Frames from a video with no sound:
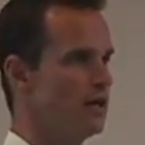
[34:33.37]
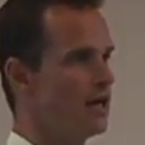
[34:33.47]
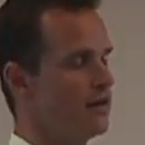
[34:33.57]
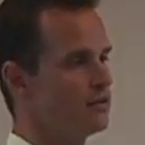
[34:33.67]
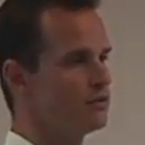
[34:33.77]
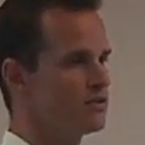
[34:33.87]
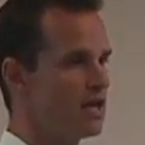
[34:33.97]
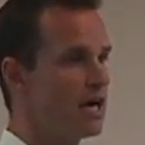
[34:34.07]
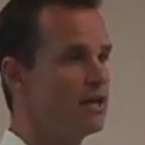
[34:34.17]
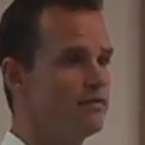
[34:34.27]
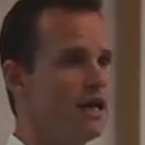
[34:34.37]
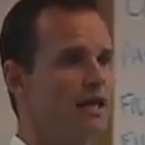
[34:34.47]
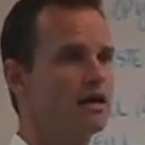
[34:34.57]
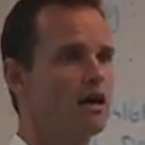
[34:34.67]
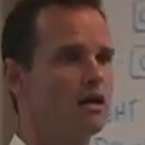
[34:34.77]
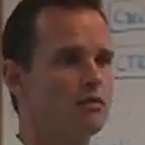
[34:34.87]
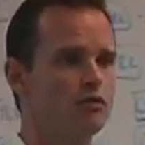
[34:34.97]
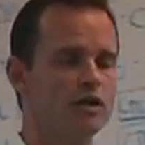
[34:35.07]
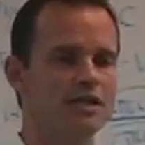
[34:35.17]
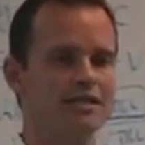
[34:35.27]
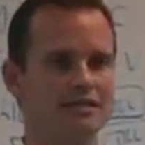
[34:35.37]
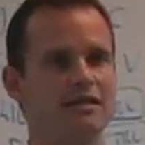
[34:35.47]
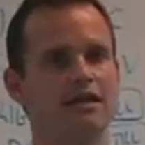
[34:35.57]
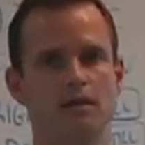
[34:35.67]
either side of that column really to set